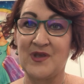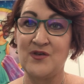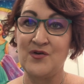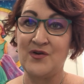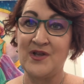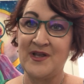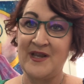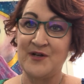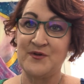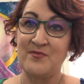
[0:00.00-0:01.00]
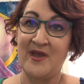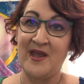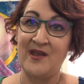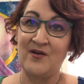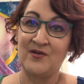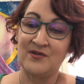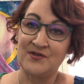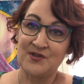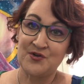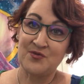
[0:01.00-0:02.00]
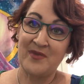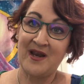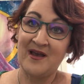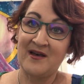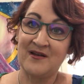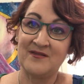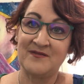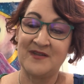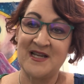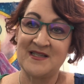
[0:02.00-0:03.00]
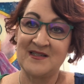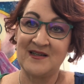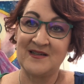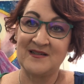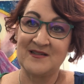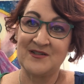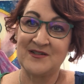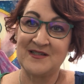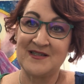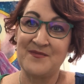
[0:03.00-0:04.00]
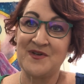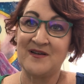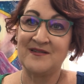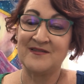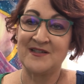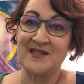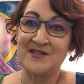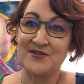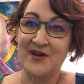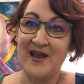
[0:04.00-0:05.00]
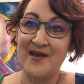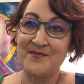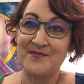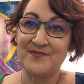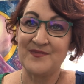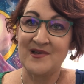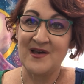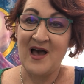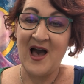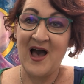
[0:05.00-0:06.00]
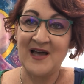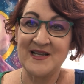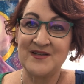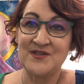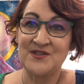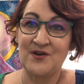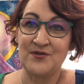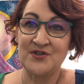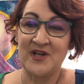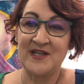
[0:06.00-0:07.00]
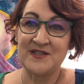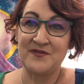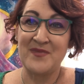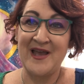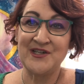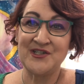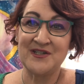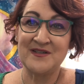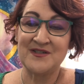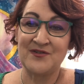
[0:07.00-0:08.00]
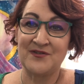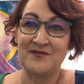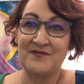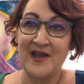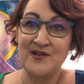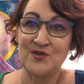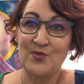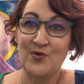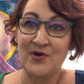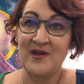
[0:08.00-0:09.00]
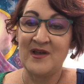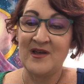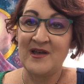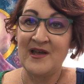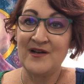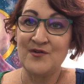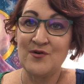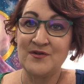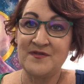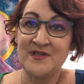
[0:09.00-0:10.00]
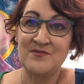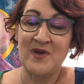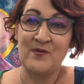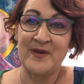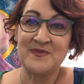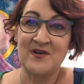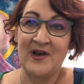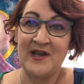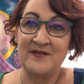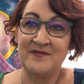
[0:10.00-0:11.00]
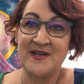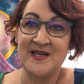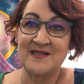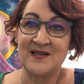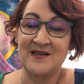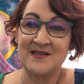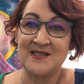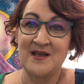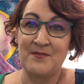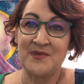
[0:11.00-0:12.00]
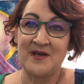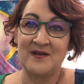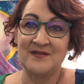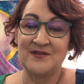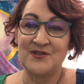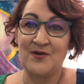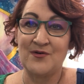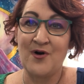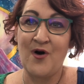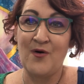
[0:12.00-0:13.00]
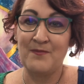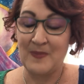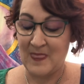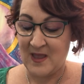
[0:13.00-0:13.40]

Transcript: You can connect with me on social media, vanessa.sumner on Instagram, Heart and Soul Transformations on Facebook, and of course visit my website, vanessasumner.com.